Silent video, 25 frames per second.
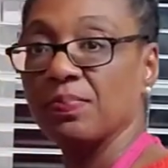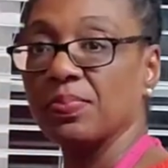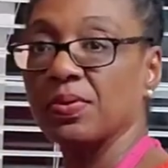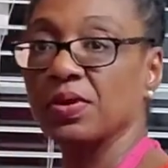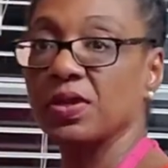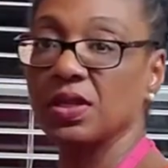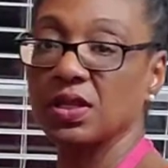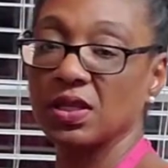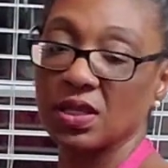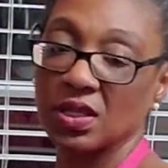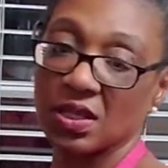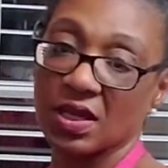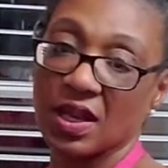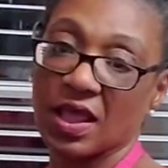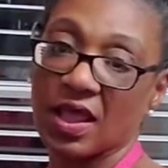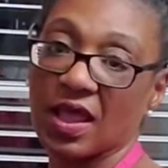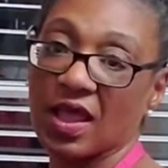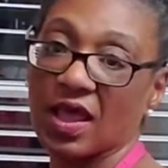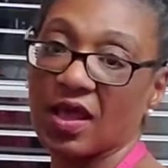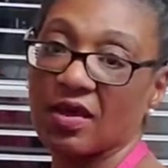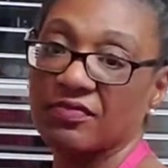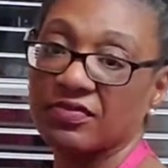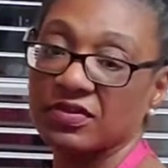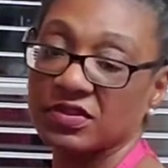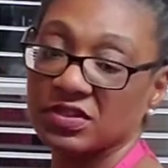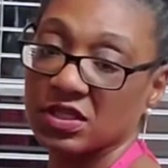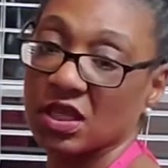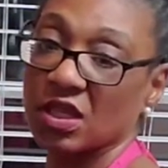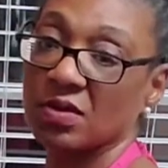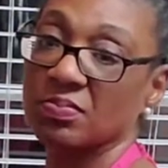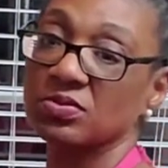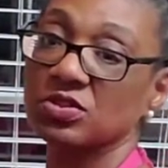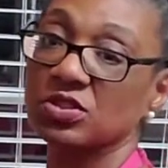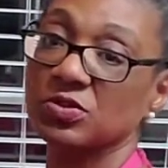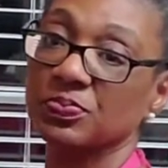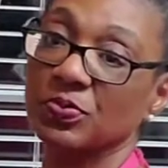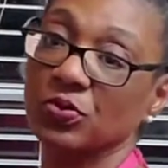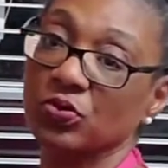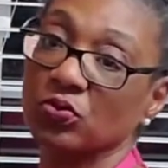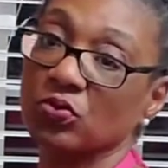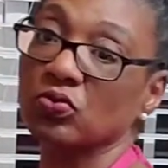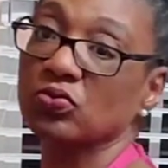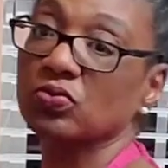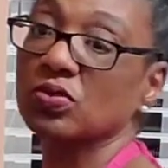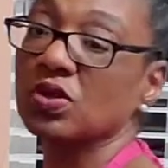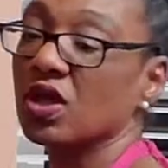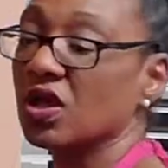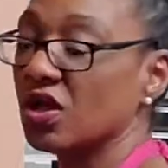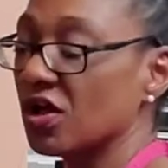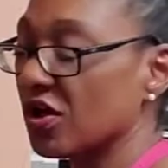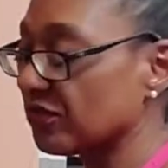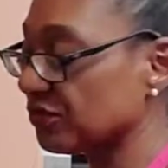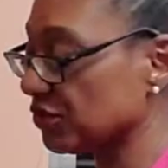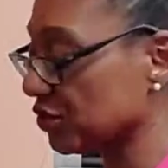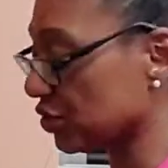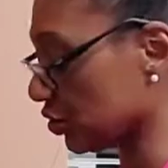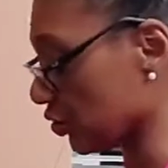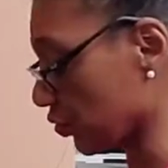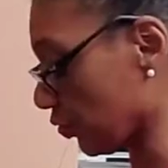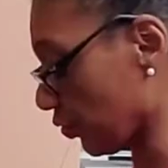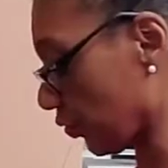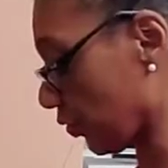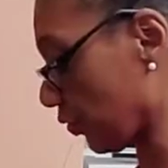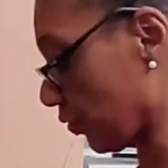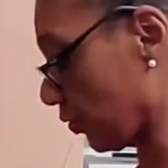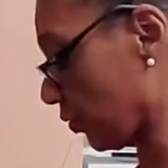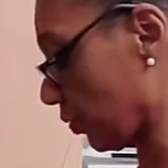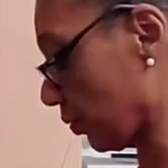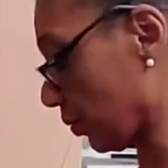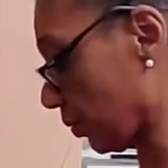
put in 1/2 tablespoon of sugar.